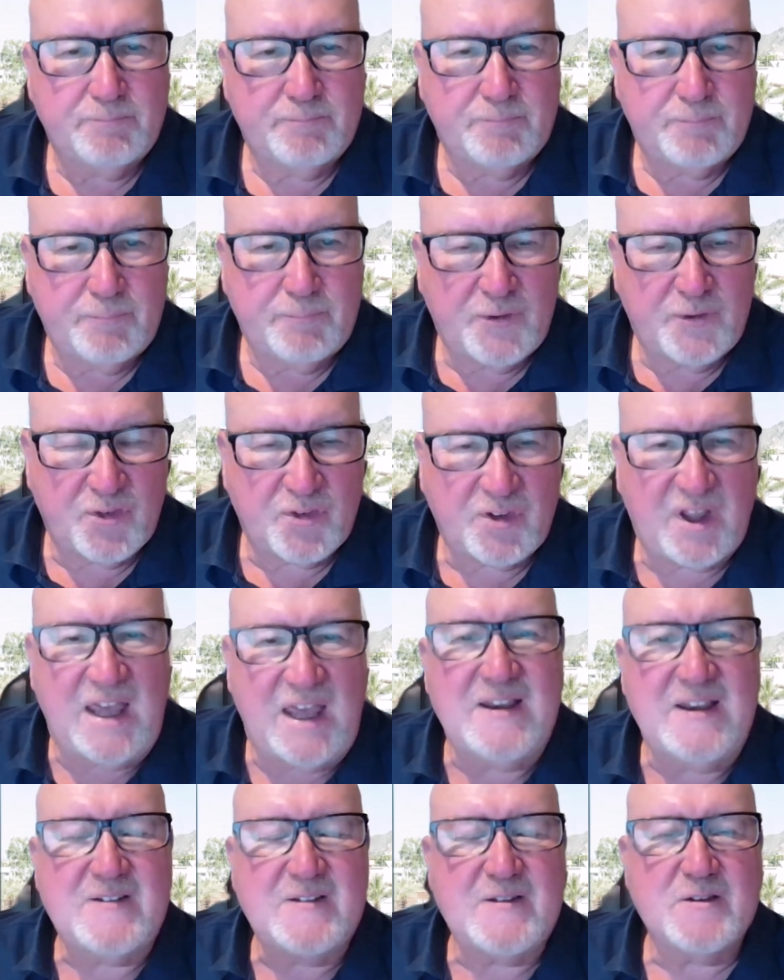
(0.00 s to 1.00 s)

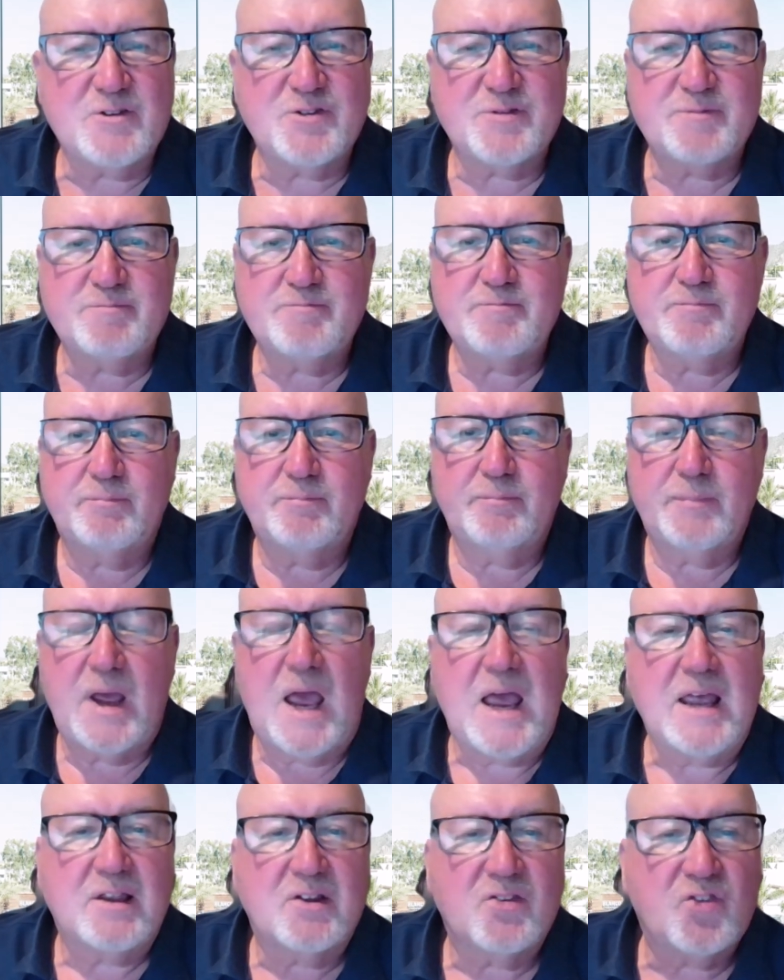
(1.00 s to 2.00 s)
skinned
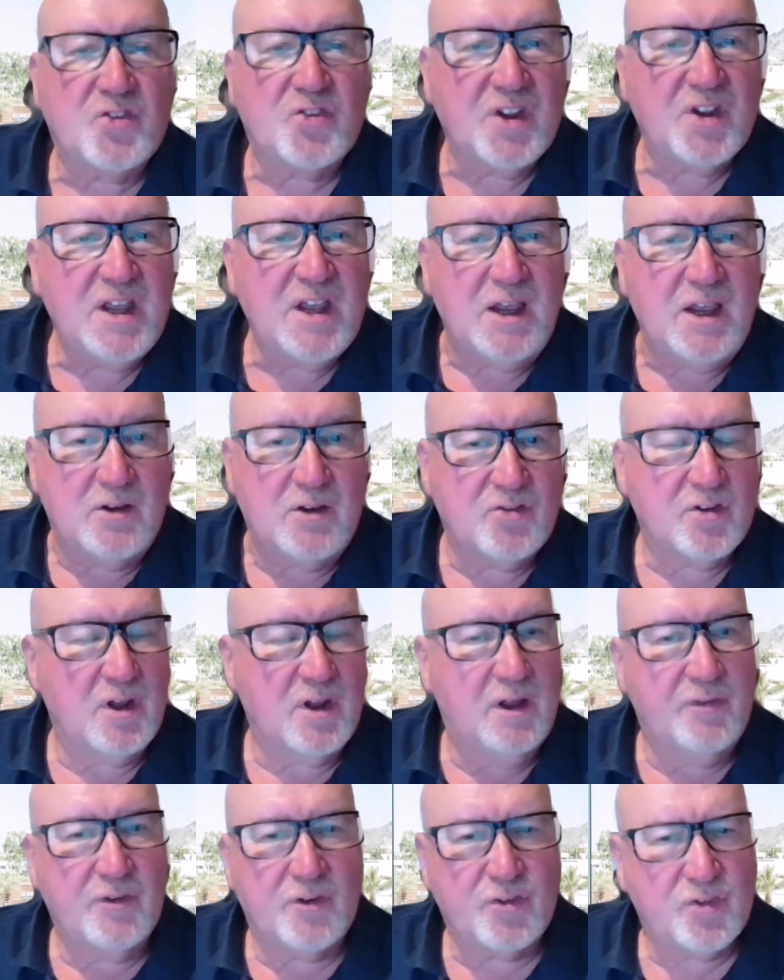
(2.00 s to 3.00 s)
seeds.
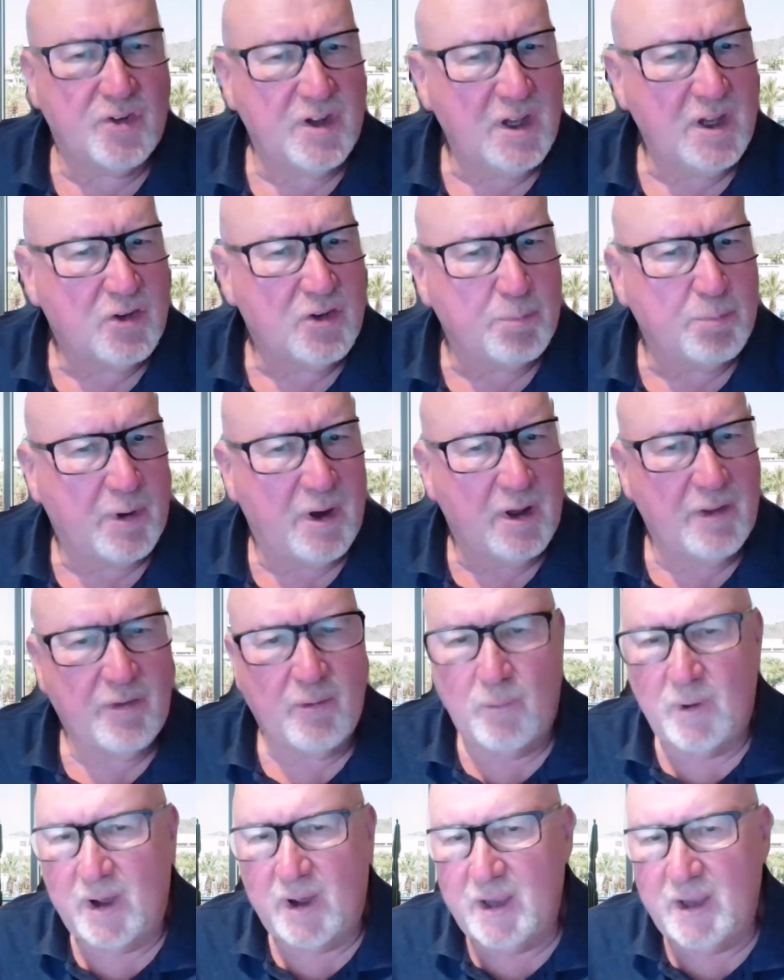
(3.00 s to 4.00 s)
And the seeds, by the
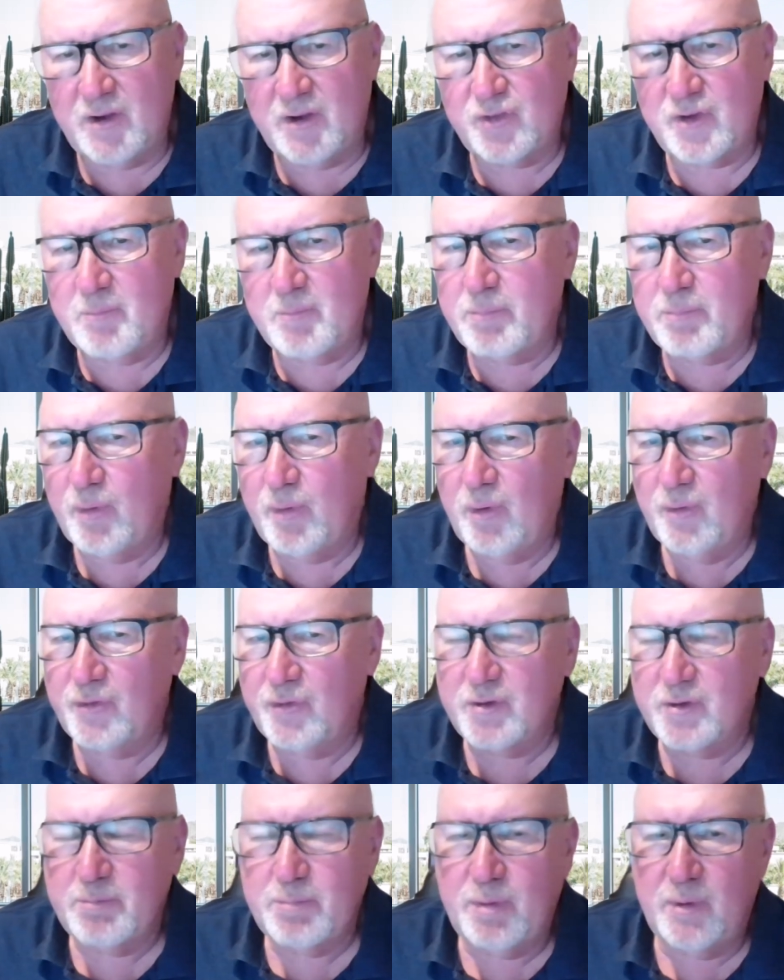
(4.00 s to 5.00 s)
way, it's important
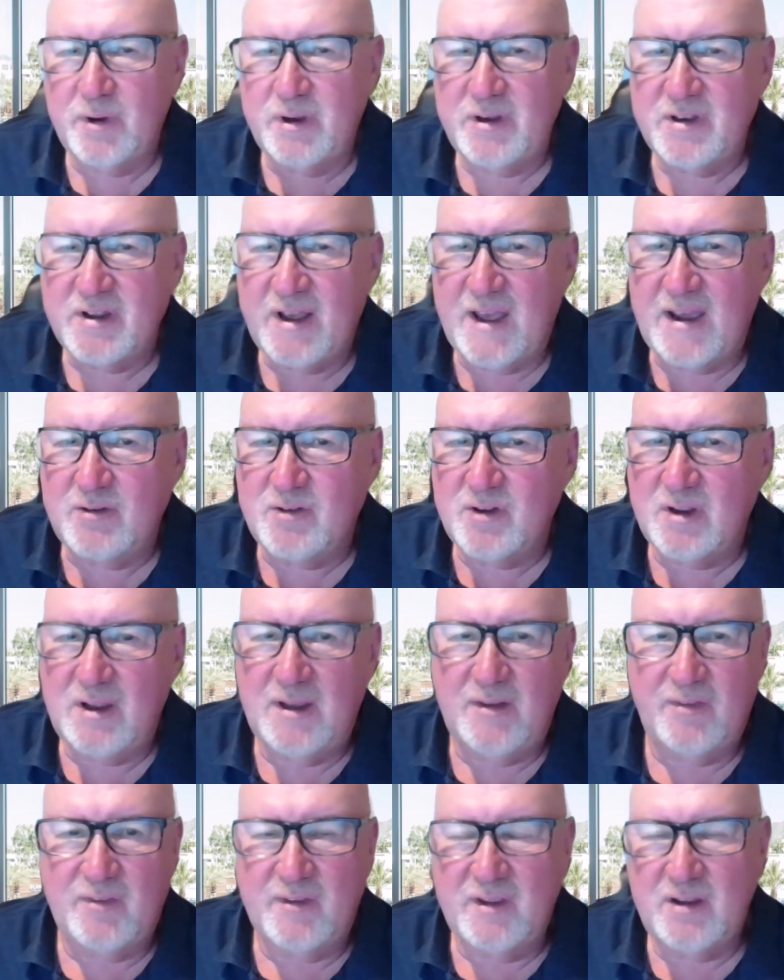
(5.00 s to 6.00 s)
to point out
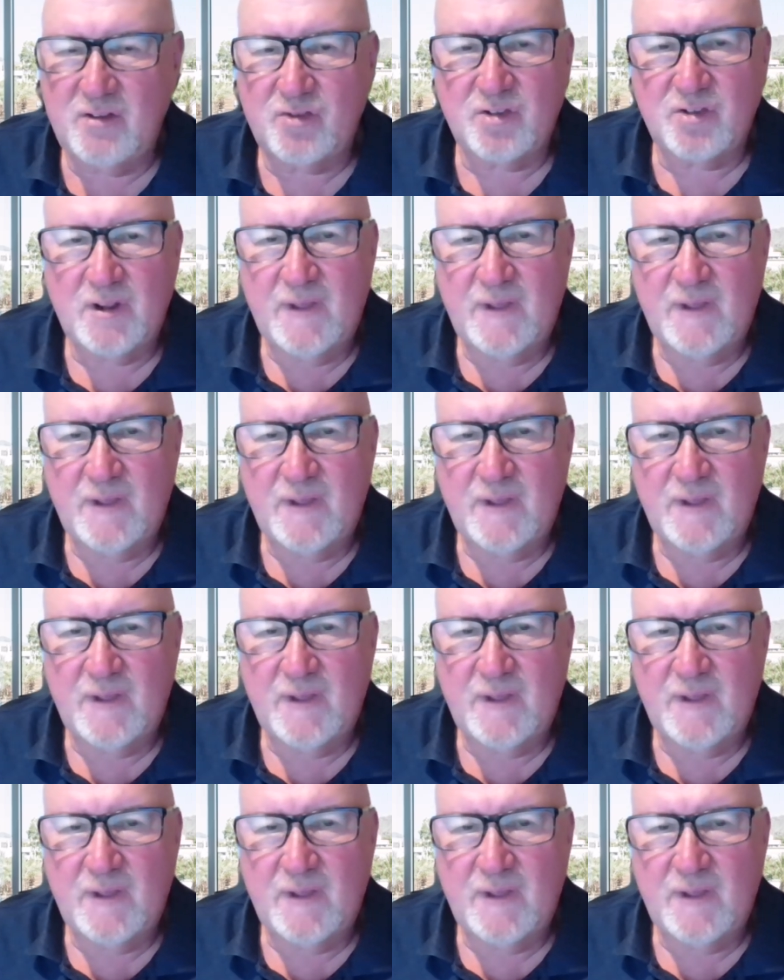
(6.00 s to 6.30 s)
in this,